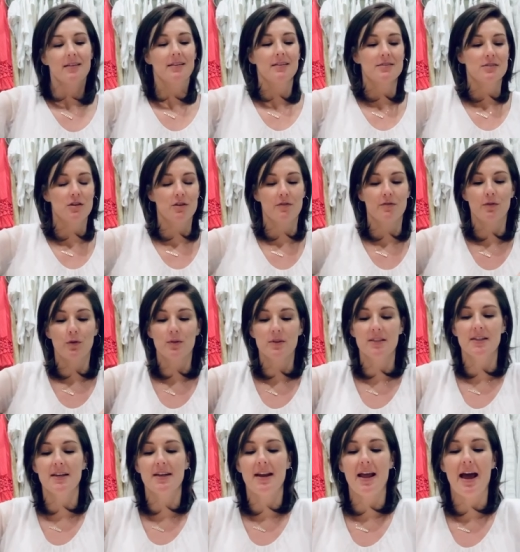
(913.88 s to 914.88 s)
So you fold
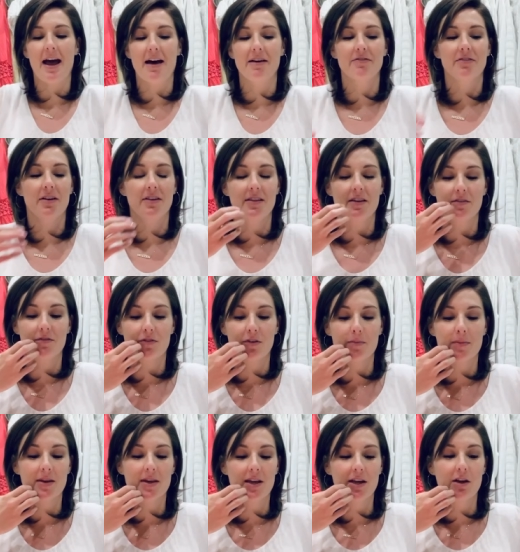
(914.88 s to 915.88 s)
it in half and then
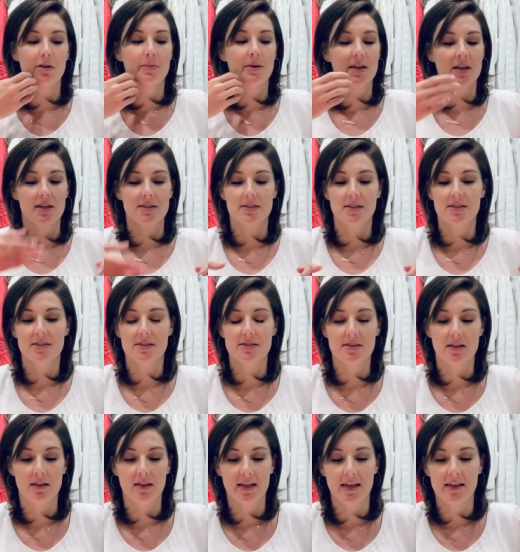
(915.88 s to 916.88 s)
from here, because this is
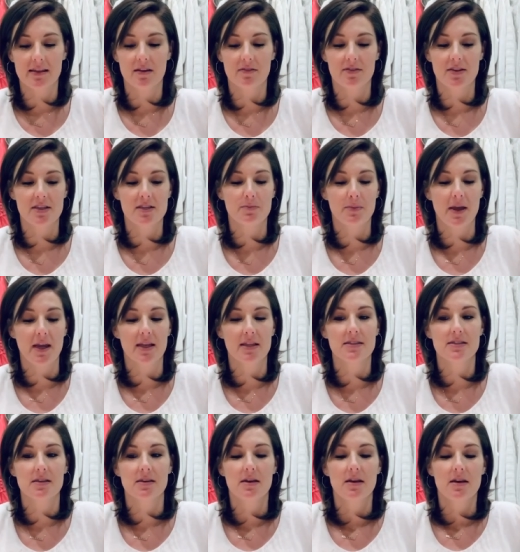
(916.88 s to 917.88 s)
the length of these
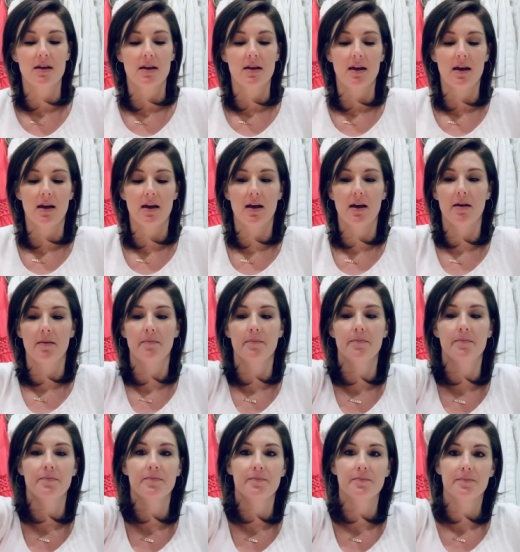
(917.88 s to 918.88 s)
pants, um,
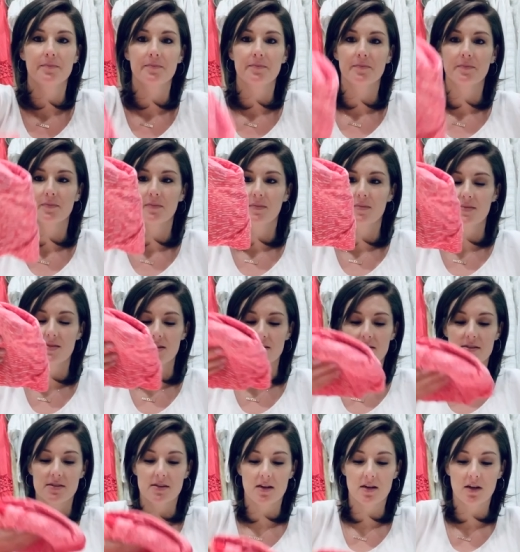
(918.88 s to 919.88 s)
this
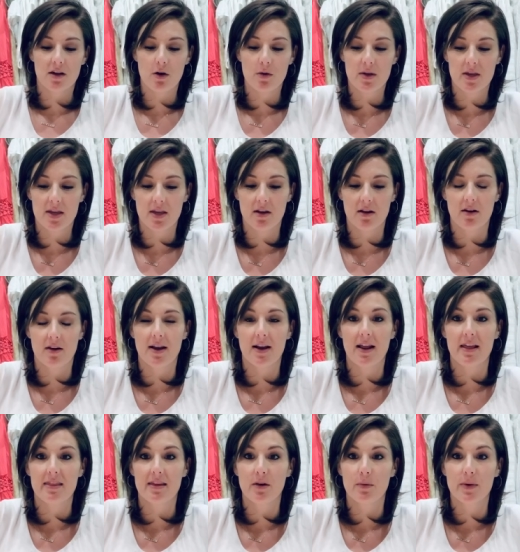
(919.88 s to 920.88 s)
is going to go here and
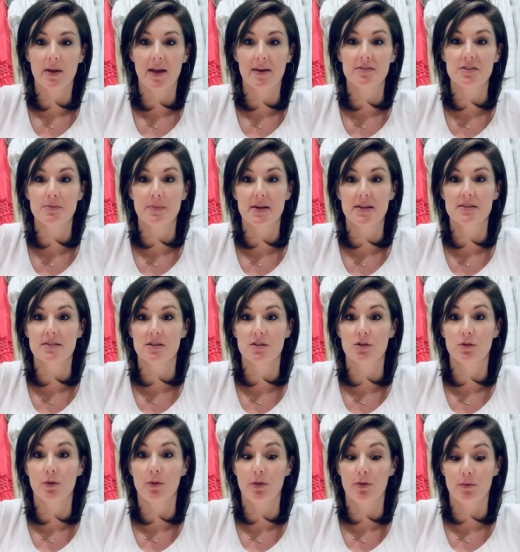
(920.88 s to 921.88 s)
I think we have space to
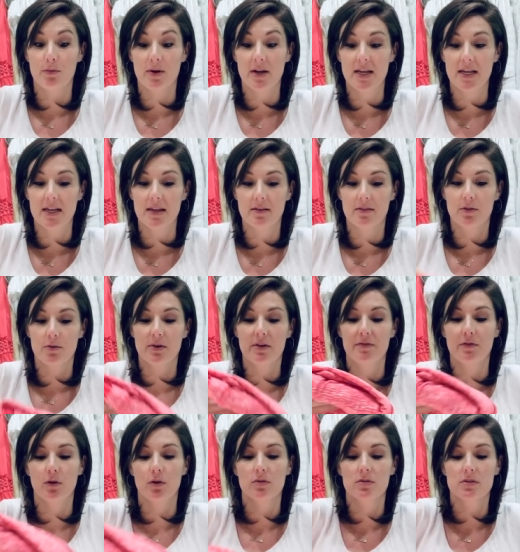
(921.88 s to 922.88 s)
do three, three
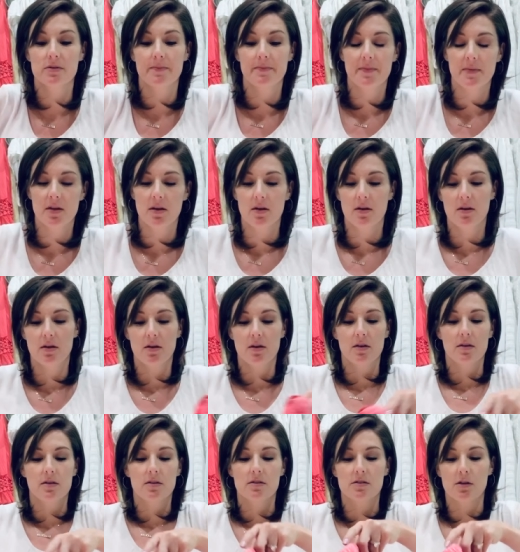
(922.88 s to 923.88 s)
folds.
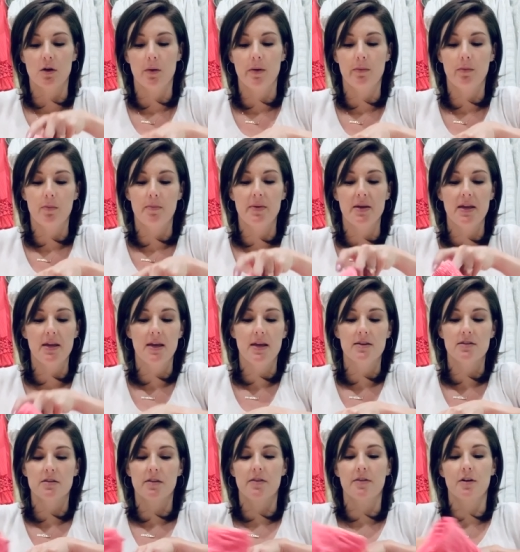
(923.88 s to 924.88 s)
So it would be
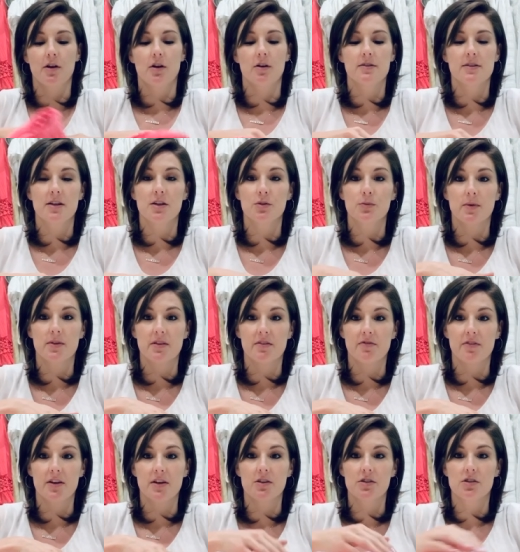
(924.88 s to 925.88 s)
into thirds. Here's what the
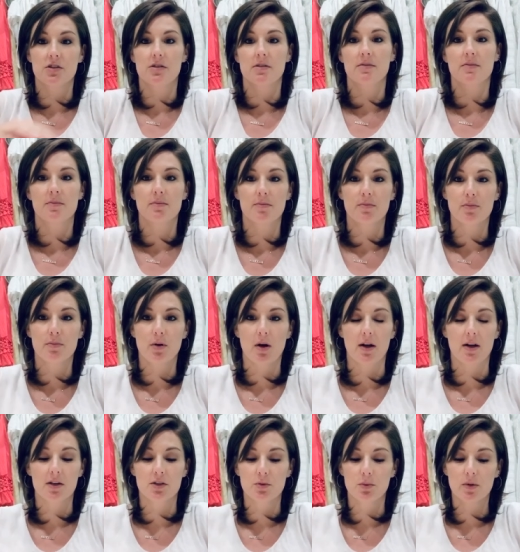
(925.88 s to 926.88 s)
finished
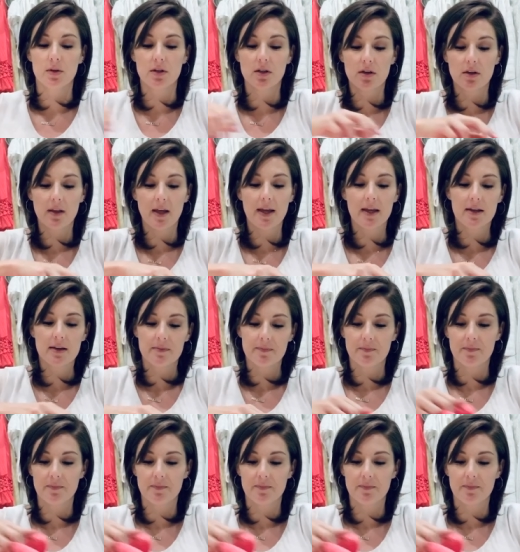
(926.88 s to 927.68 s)
product will look like.